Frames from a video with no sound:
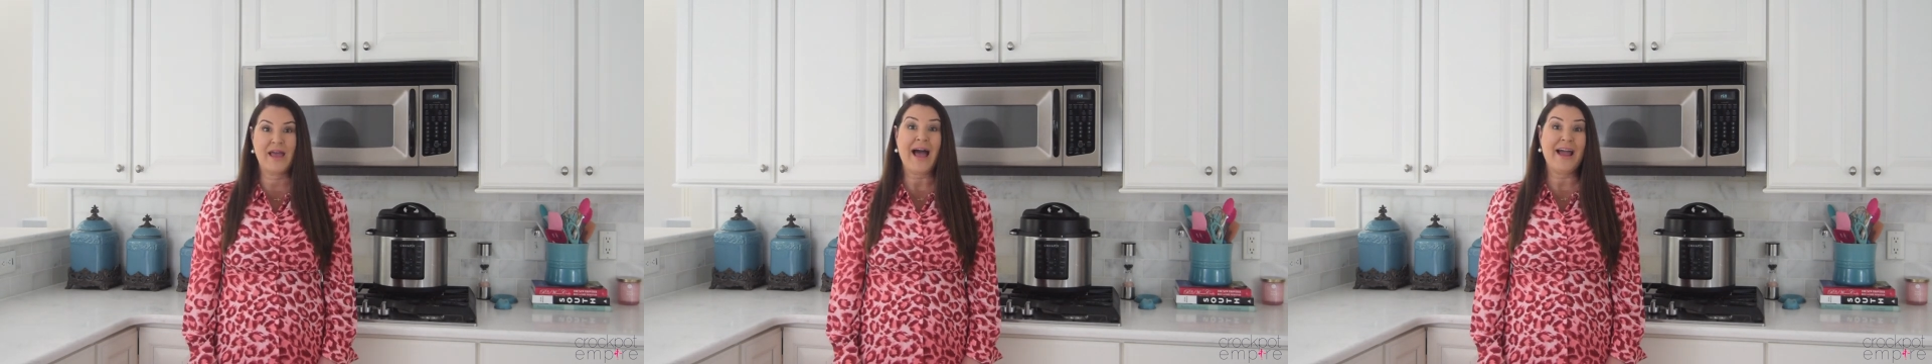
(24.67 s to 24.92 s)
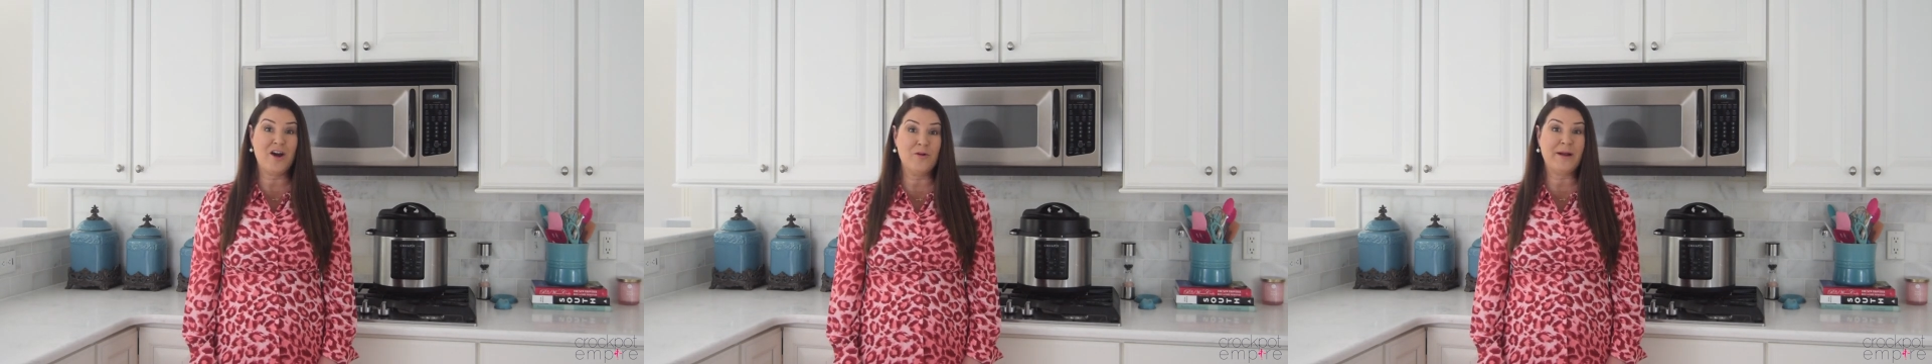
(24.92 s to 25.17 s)

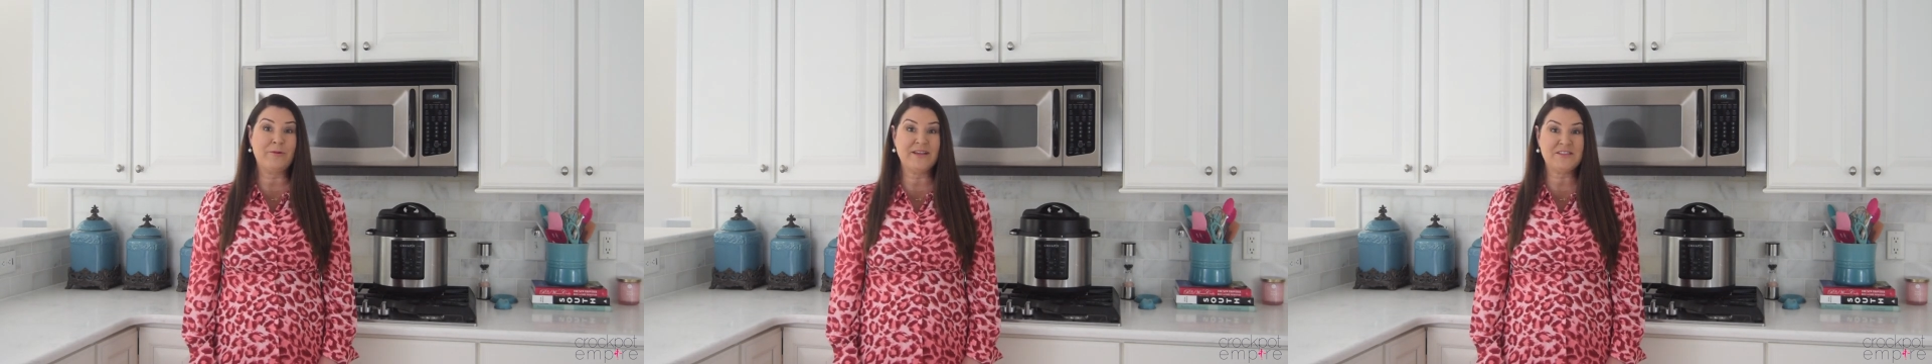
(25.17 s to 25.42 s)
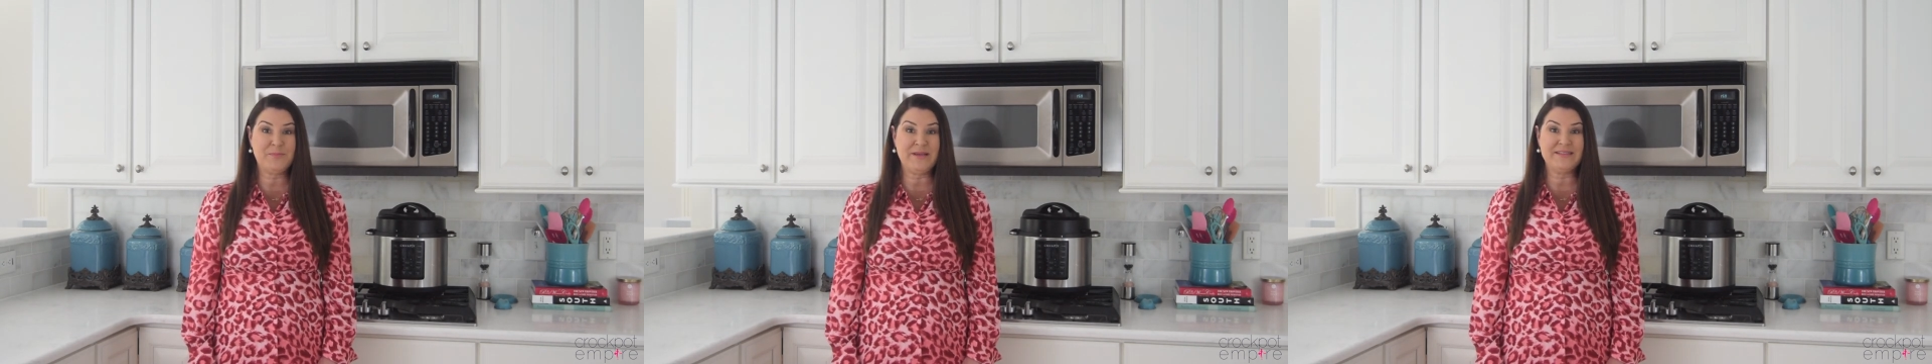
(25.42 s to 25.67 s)
I hope my
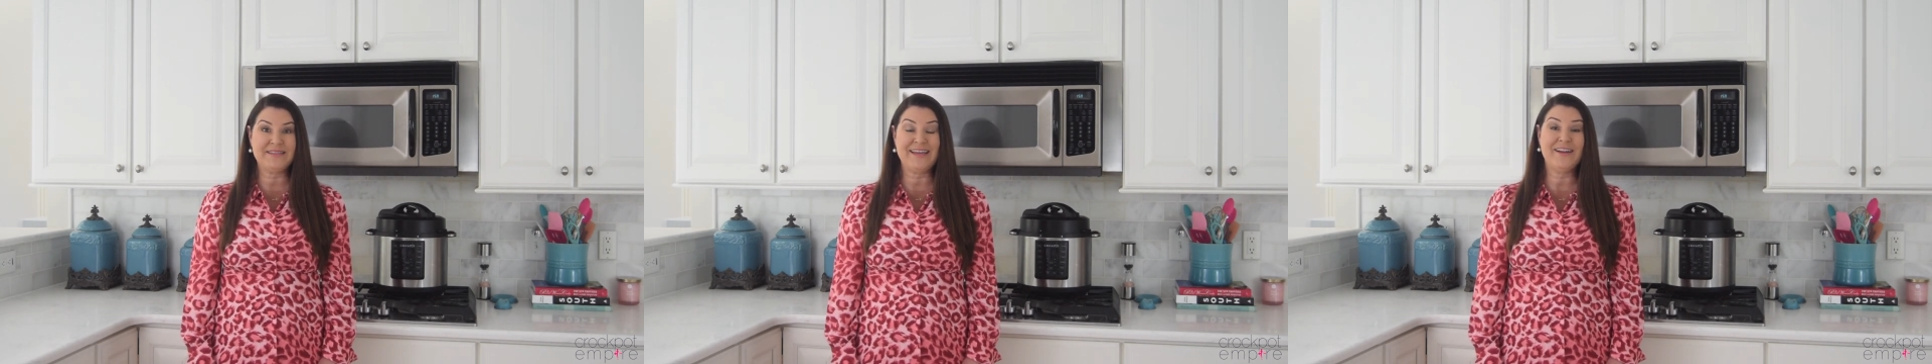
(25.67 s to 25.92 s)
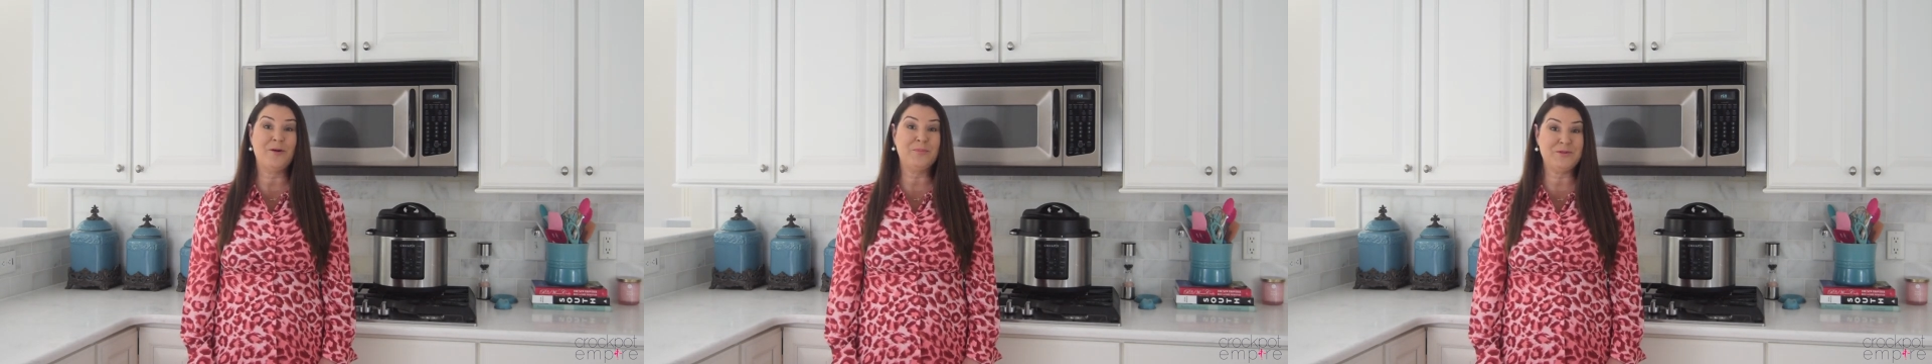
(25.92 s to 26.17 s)
recipes can
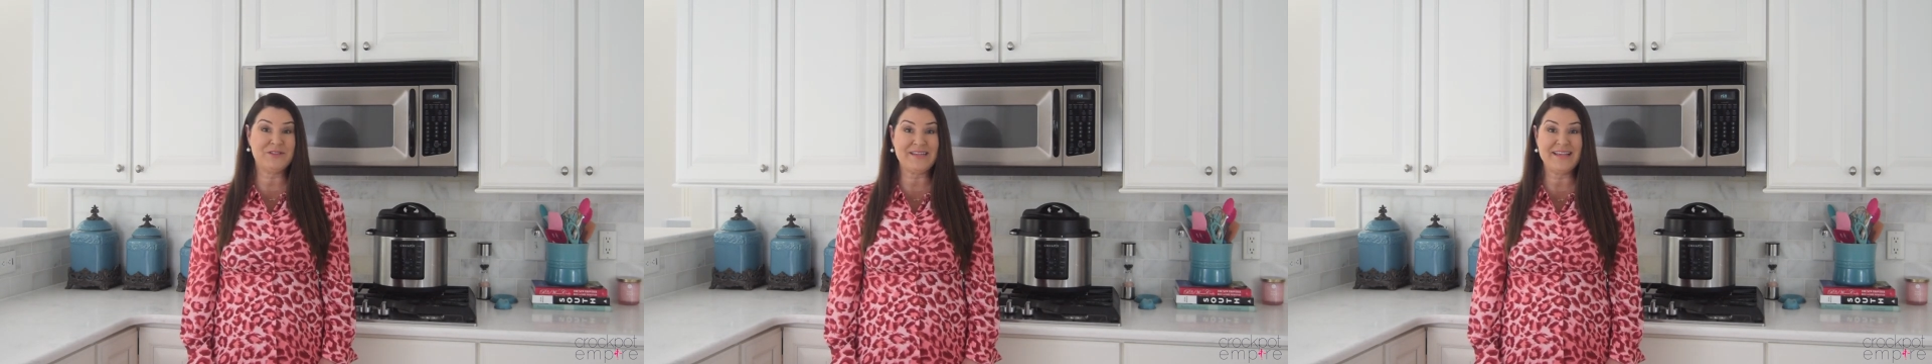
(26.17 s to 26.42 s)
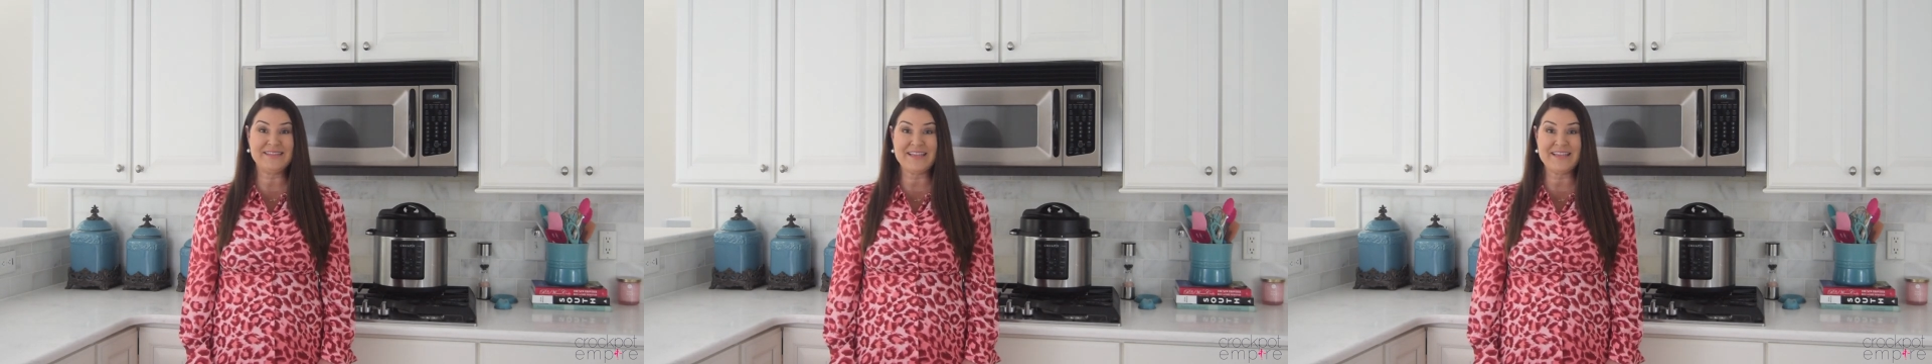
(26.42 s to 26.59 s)
help you stay